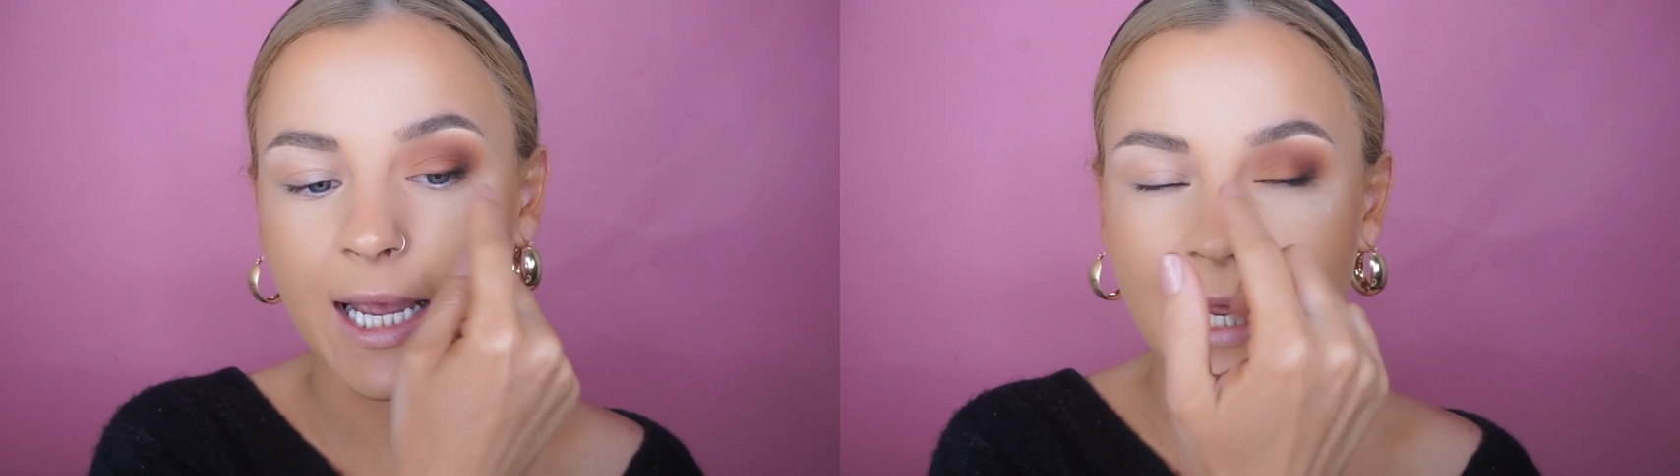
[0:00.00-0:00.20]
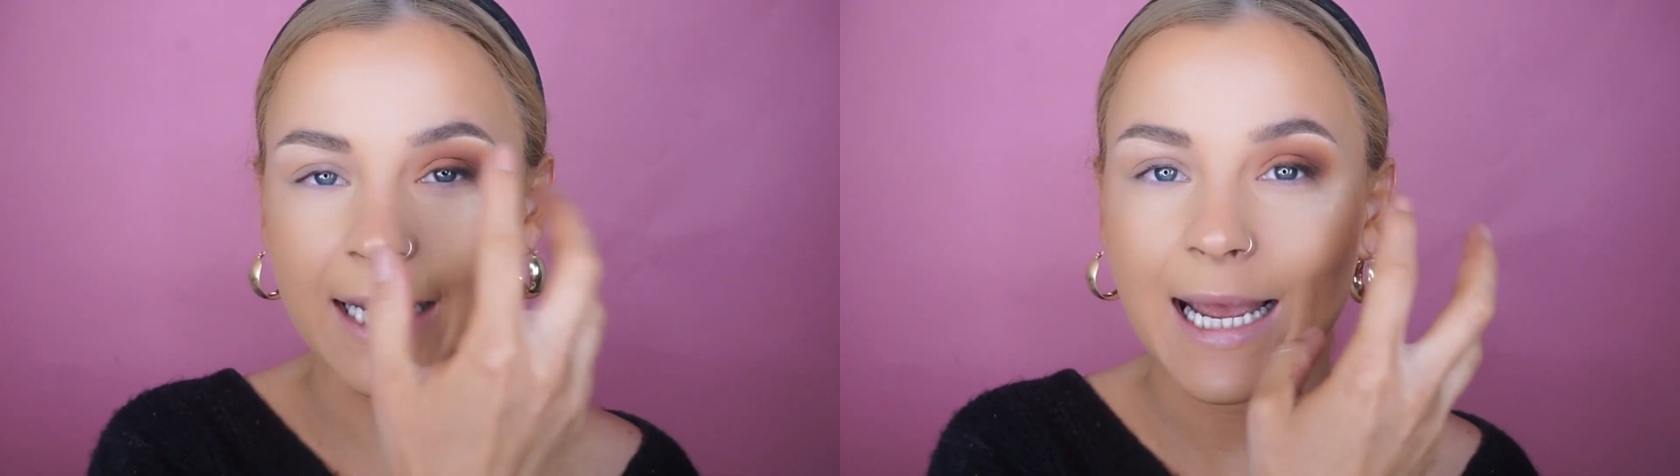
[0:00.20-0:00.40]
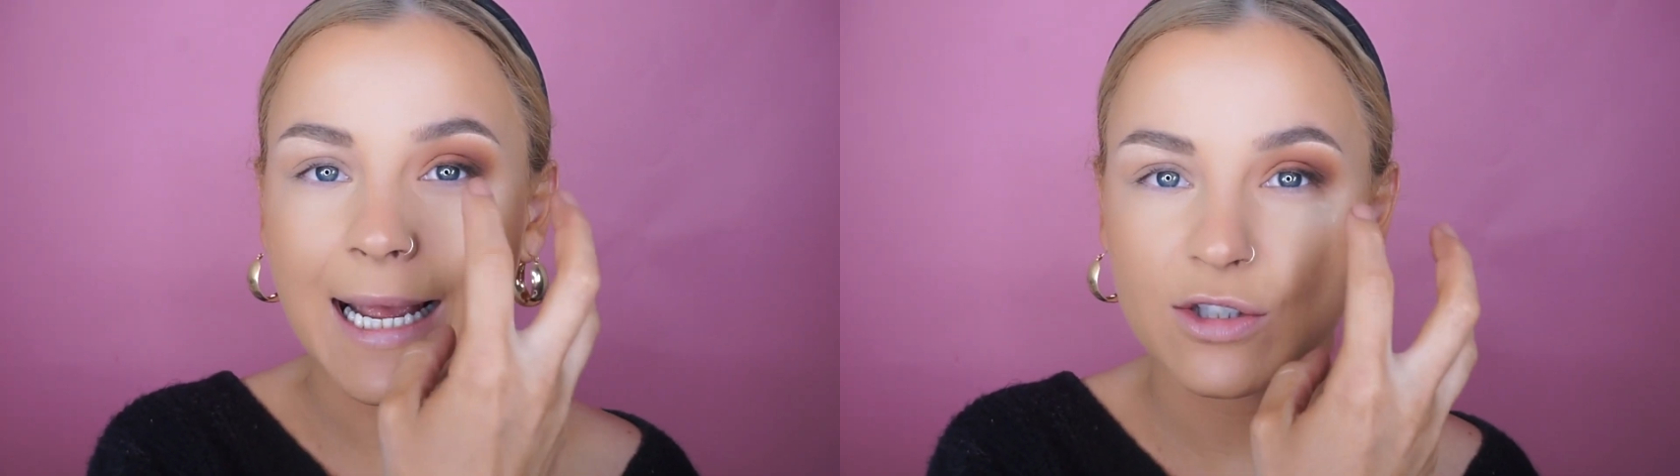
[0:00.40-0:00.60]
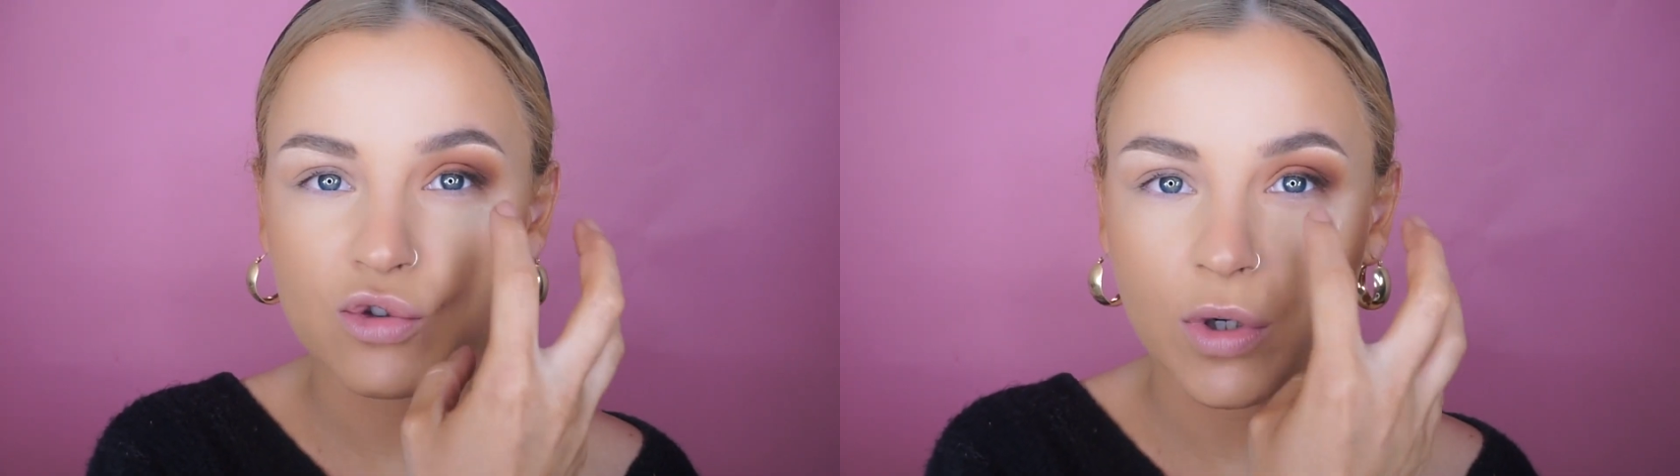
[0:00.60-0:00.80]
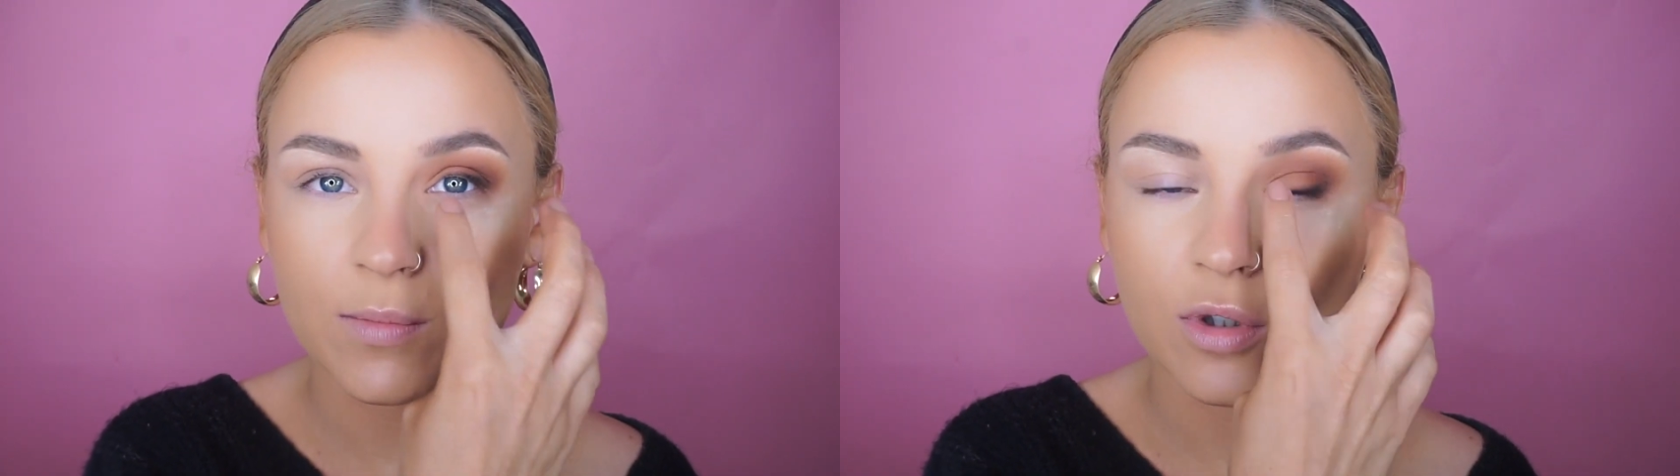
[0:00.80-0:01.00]
and it has
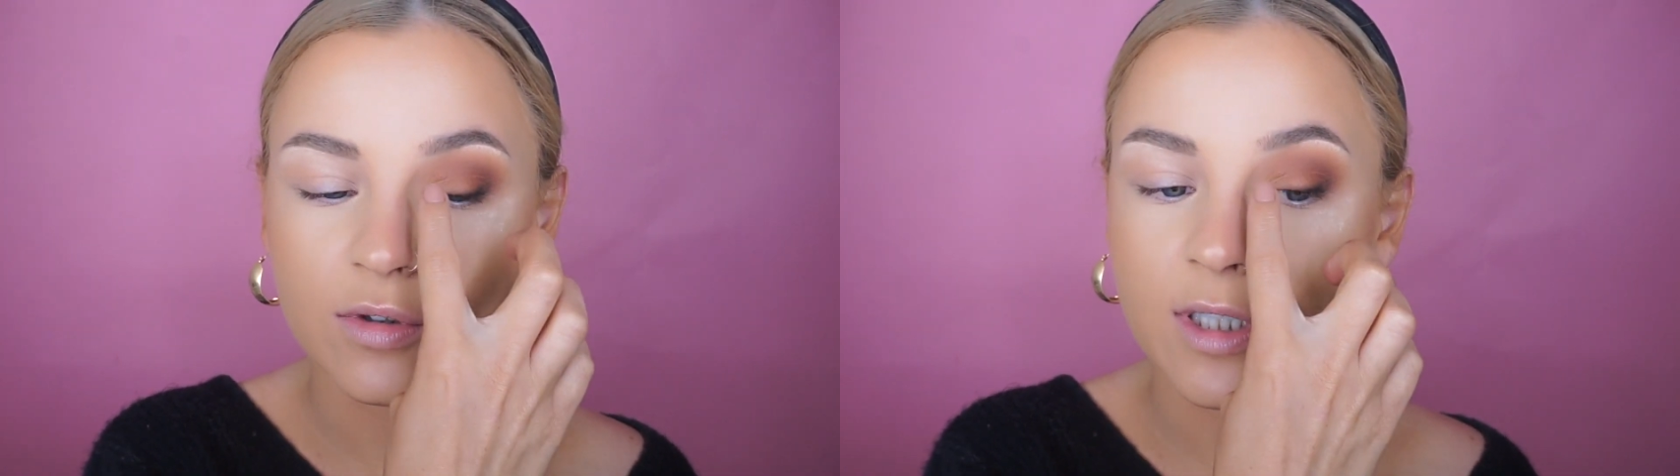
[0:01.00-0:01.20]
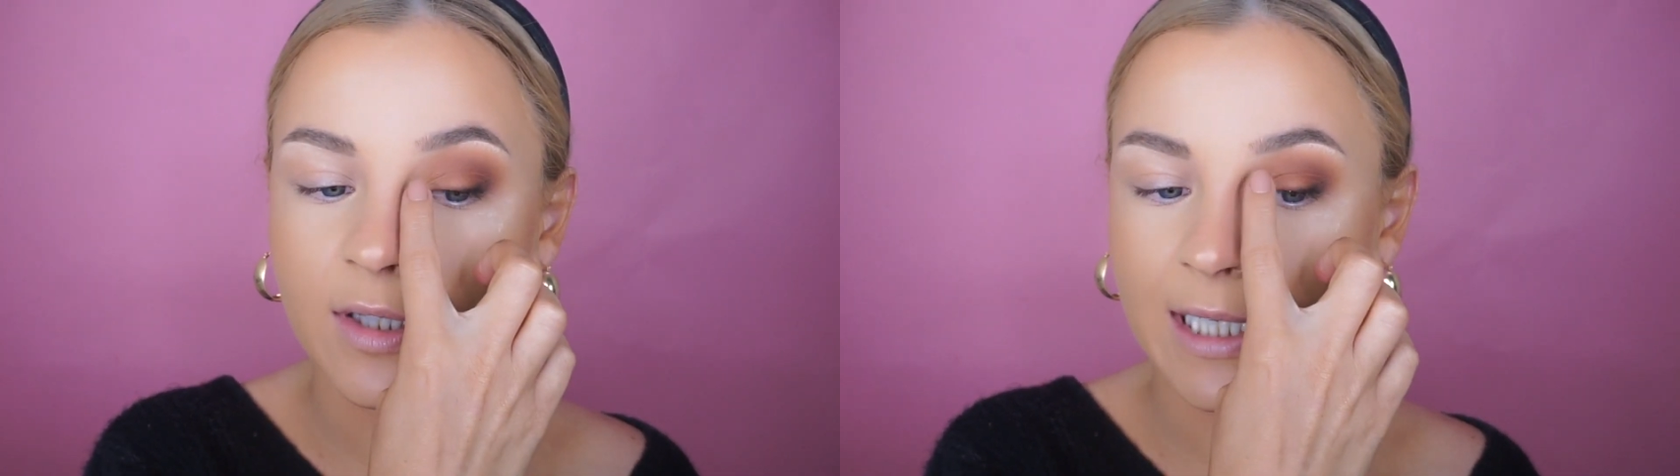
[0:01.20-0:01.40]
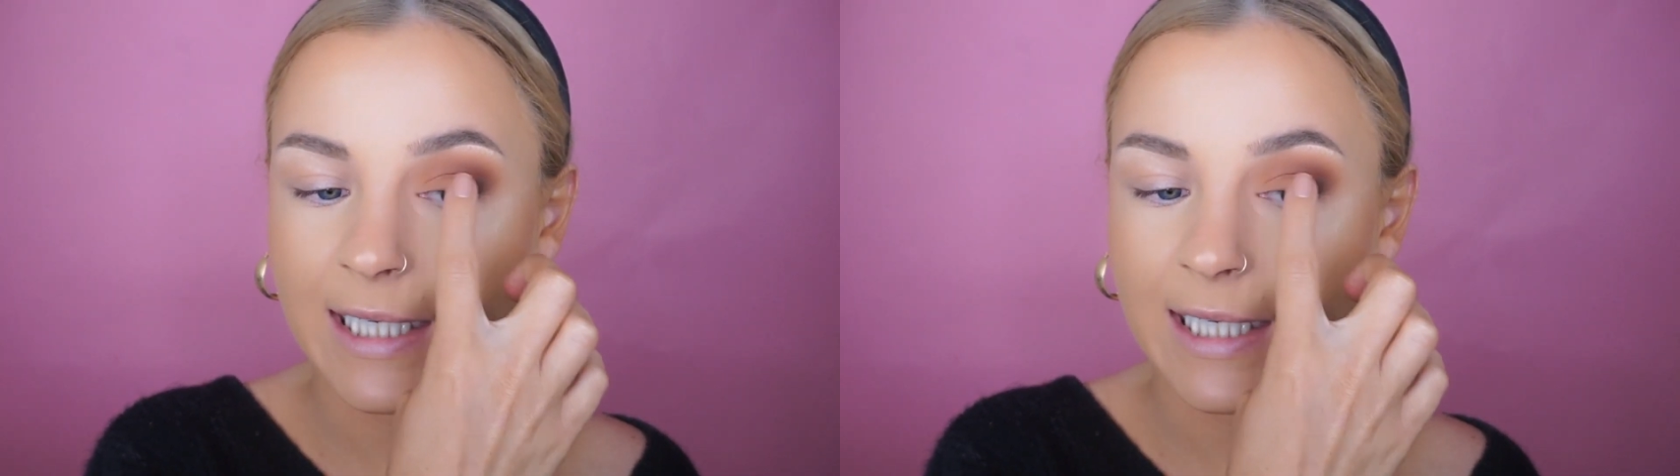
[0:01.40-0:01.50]
dropped onto the